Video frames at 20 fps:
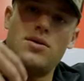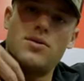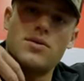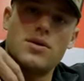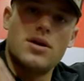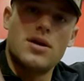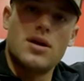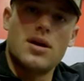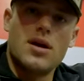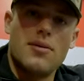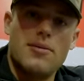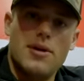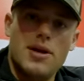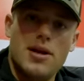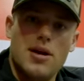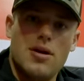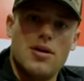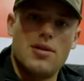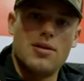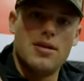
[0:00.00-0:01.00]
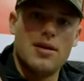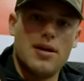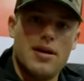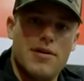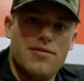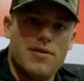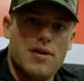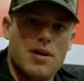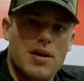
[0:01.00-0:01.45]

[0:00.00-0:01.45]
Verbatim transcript: I'm gonna come in here and lift.